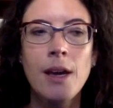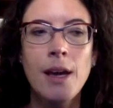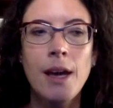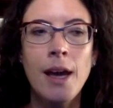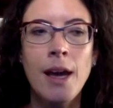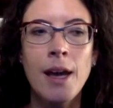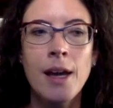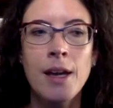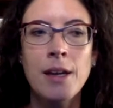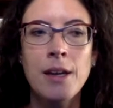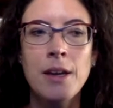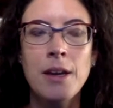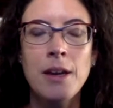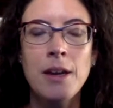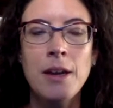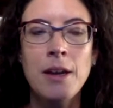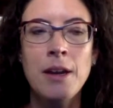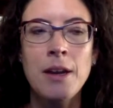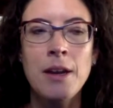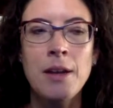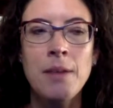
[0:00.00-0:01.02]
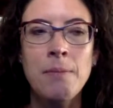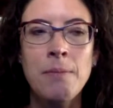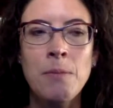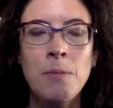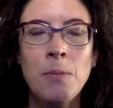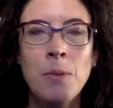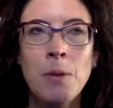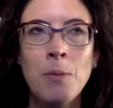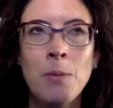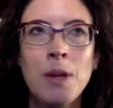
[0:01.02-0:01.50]
And
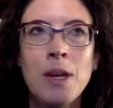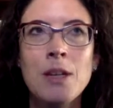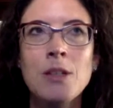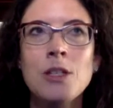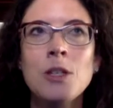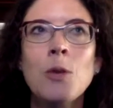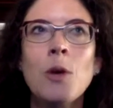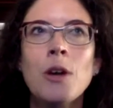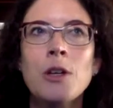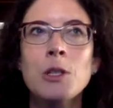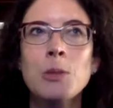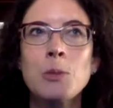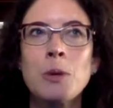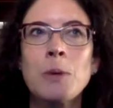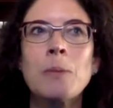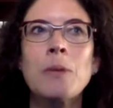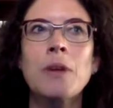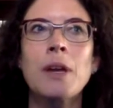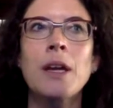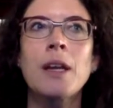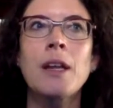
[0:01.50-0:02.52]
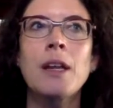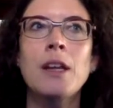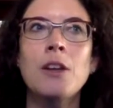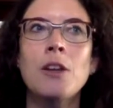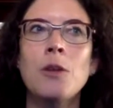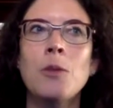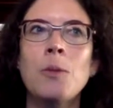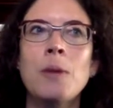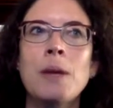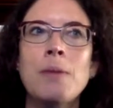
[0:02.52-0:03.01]
when we do our sprint
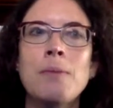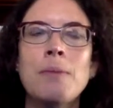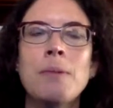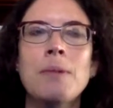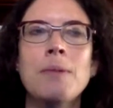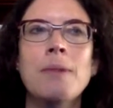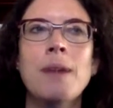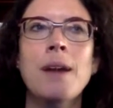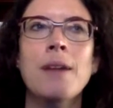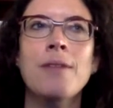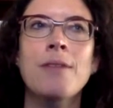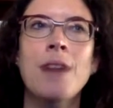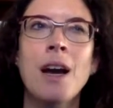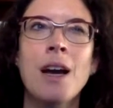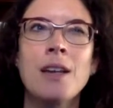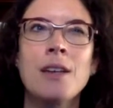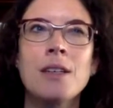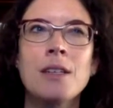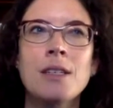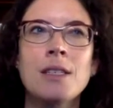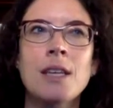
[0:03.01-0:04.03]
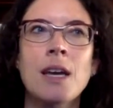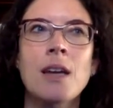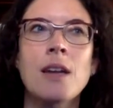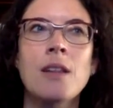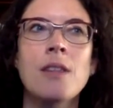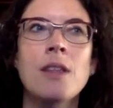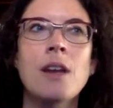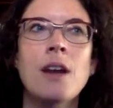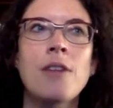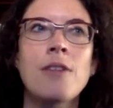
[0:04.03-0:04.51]
planning, we have kind of
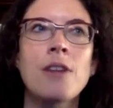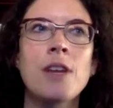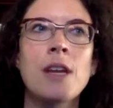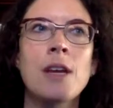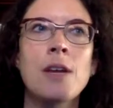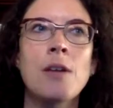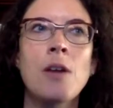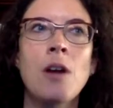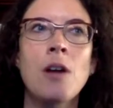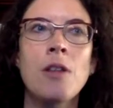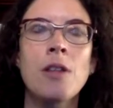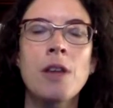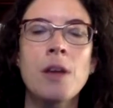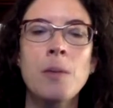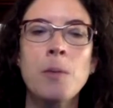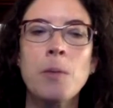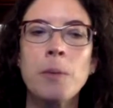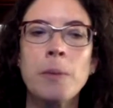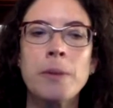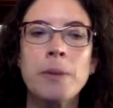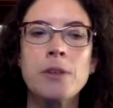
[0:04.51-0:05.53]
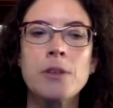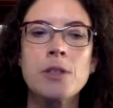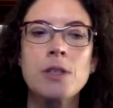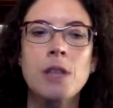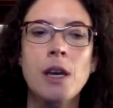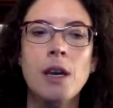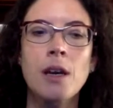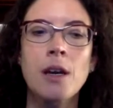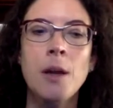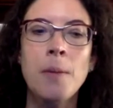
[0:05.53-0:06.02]
decided that all the implementers
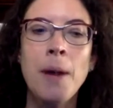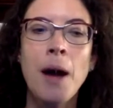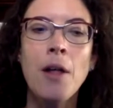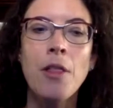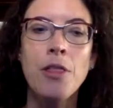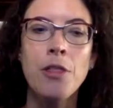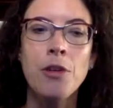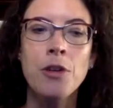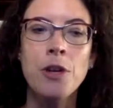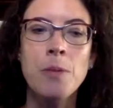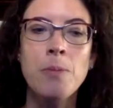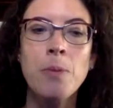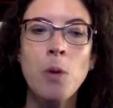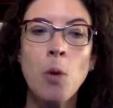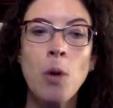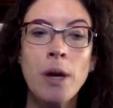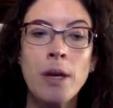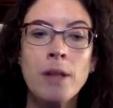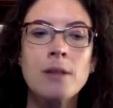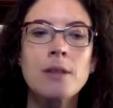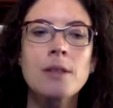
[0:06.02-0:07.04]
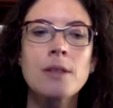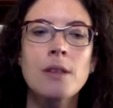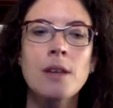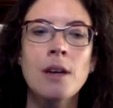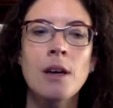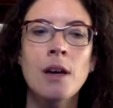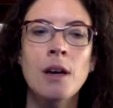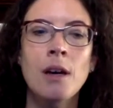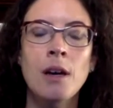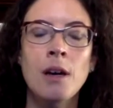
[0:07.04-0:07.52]
get about 30 points
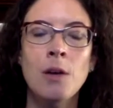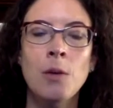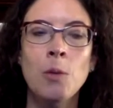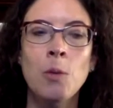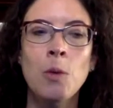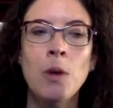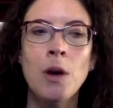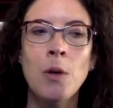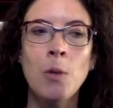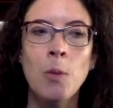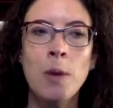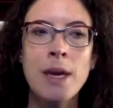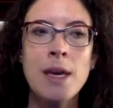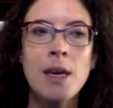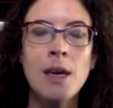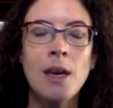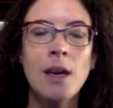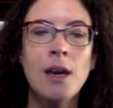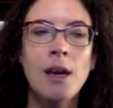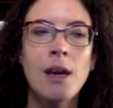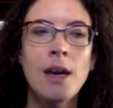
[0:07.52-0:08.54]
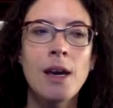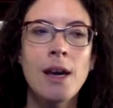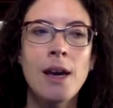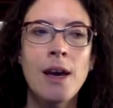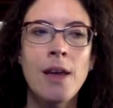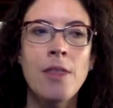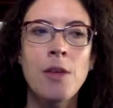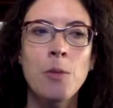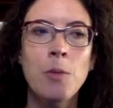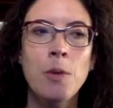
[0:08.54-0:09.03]
a week,
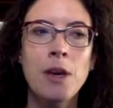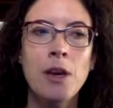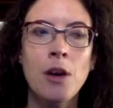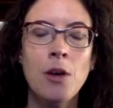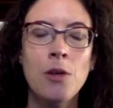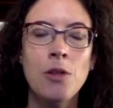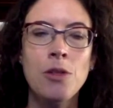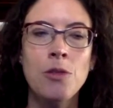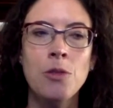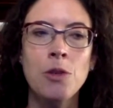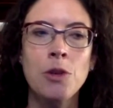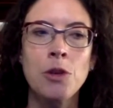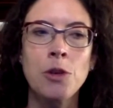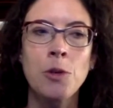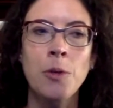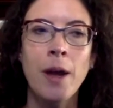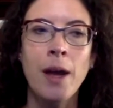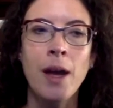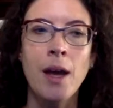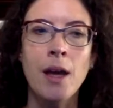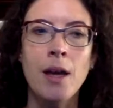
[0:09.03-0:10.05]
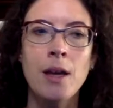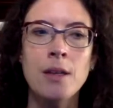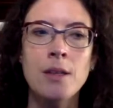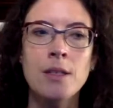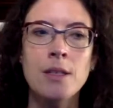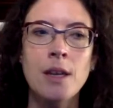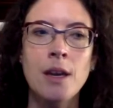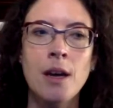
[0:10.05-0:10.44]
and then we go through and